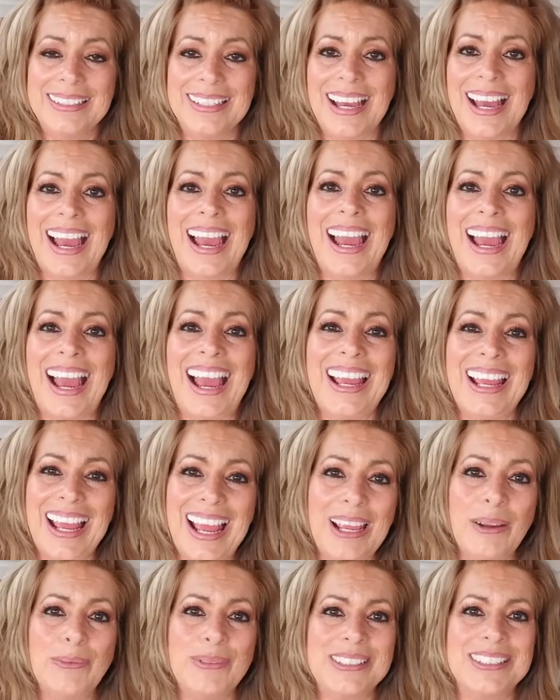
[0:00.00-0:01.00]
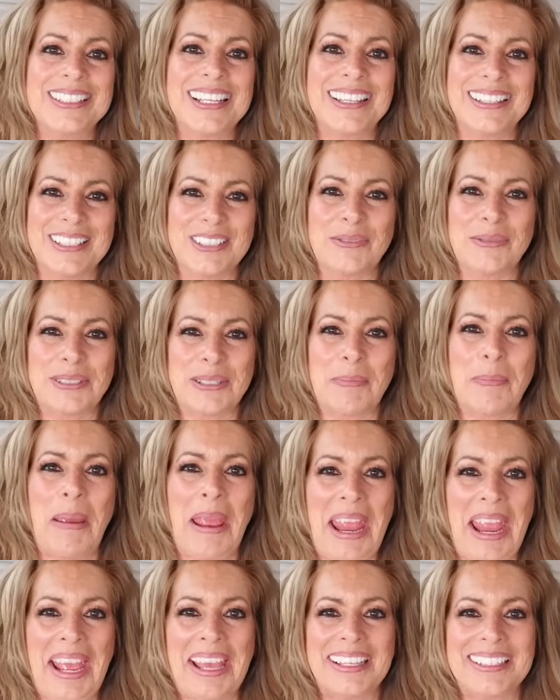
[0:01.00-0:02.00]
I would say this was a
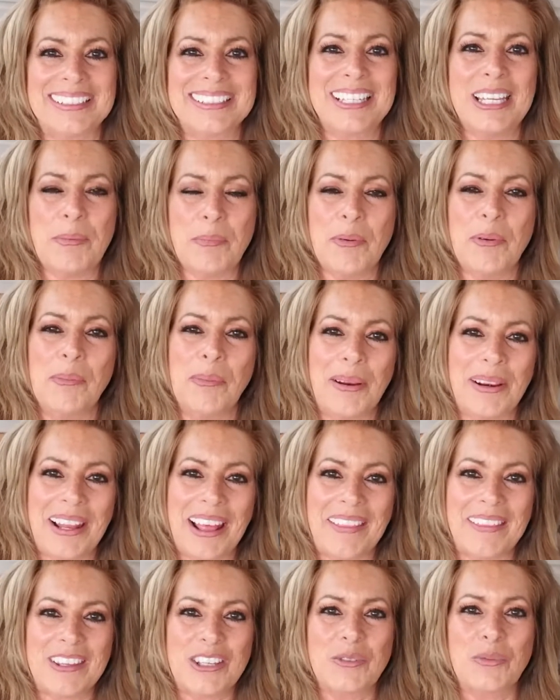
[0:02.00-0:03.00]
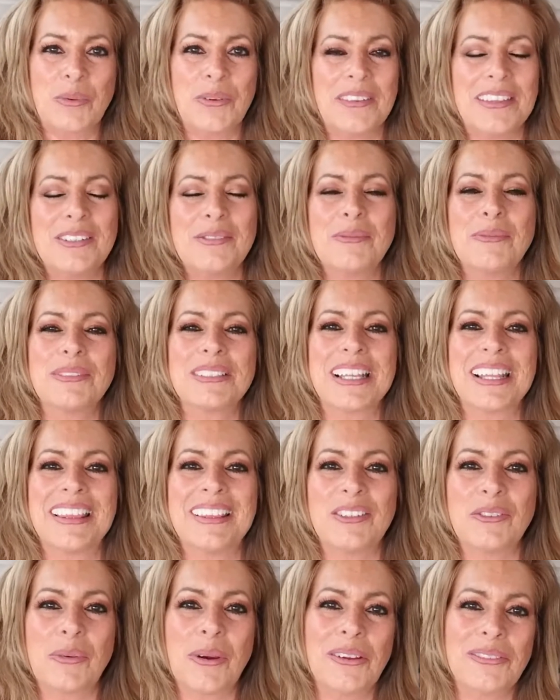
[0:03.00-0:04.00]
pass. Keep your money on this one. This one was, I
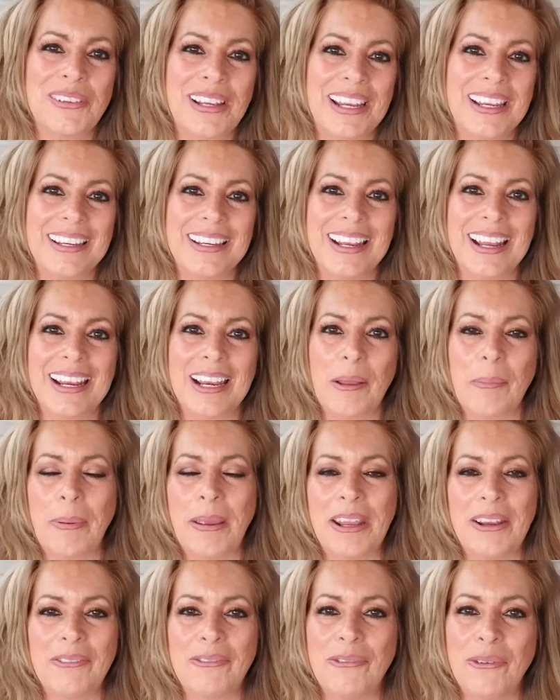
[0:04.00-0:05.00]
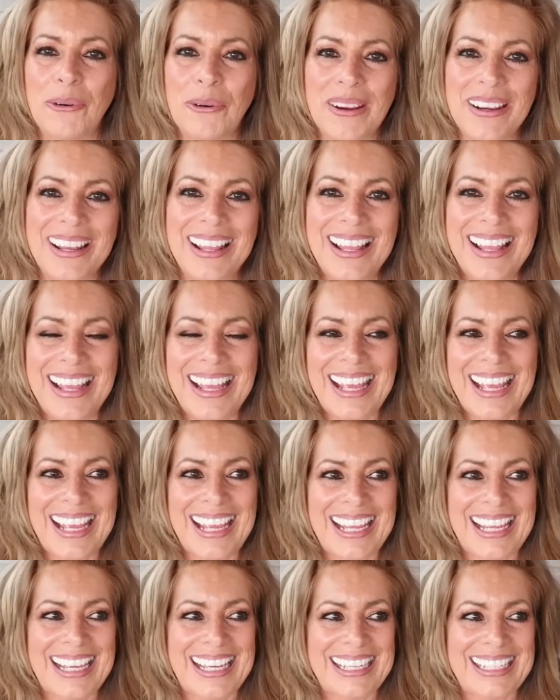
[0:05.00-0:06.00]
think, $12.99. I paid for it,
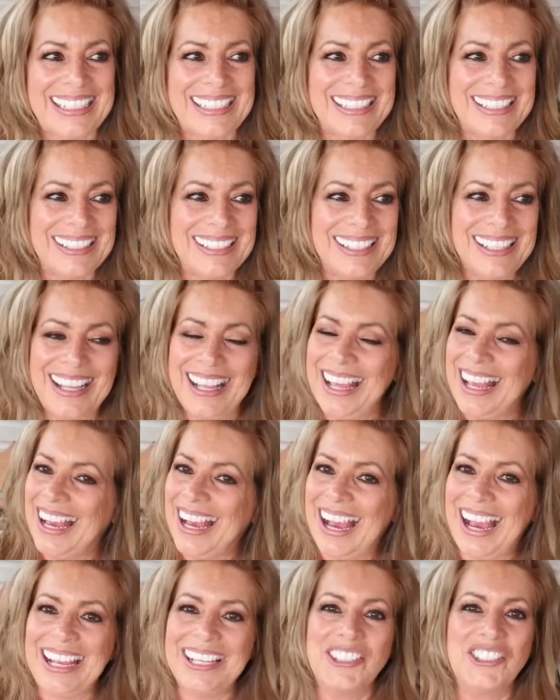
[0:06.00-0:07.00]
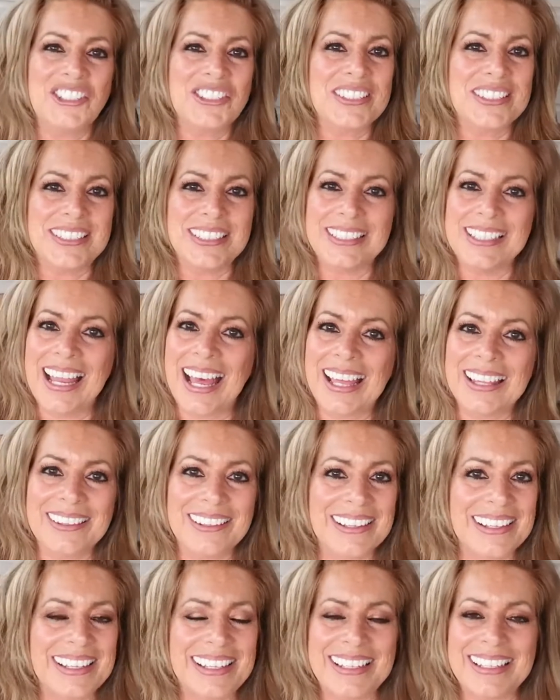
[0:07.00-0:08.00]
and I just did not
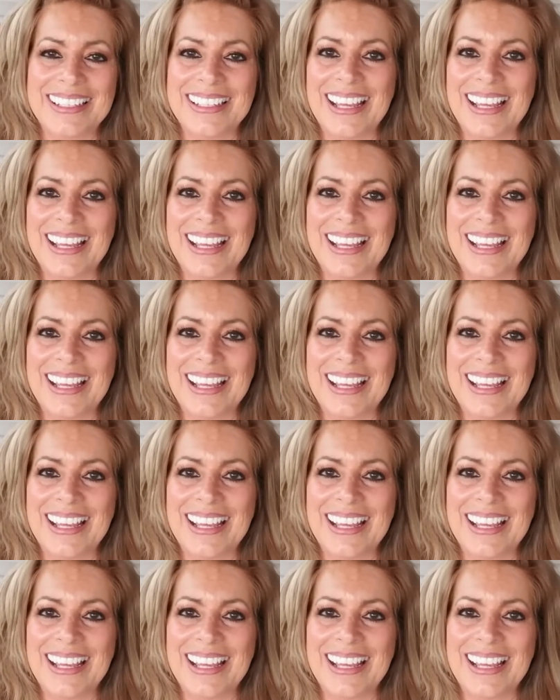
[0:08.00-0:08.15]
like it.